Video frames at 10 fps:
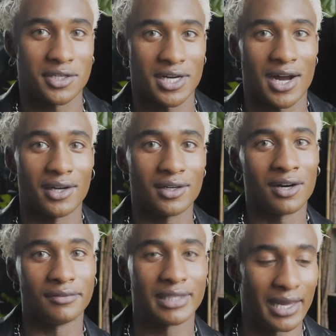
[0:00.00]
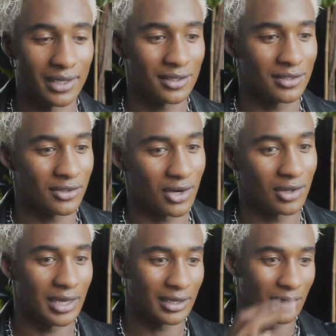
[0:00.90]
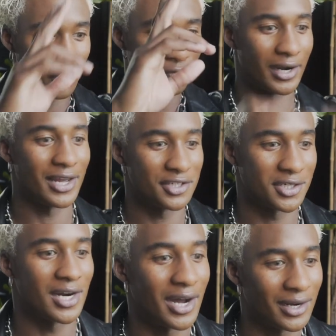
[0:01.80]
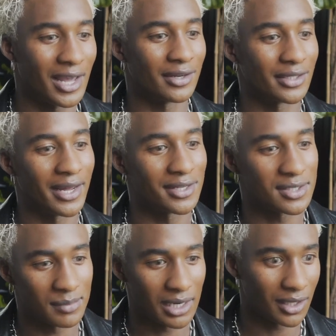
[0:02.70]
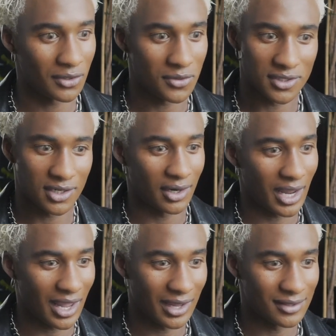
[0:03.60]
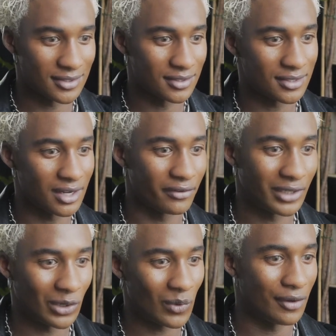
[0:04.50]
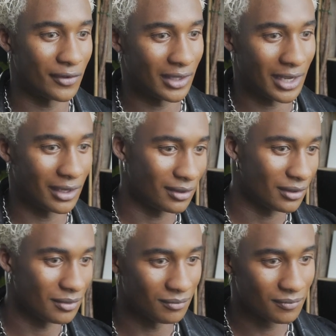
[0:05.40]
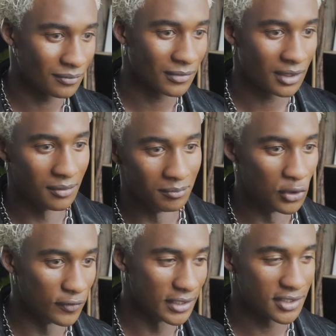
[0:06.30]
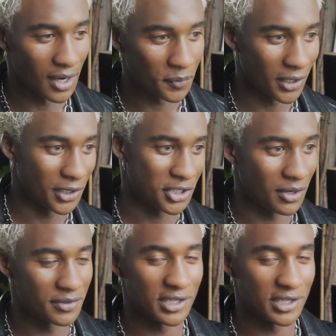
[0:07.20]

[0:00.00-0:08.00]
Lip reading: shot of like like an overhead shot and like somebody like using their hands and stuff like while they're like moving something or showing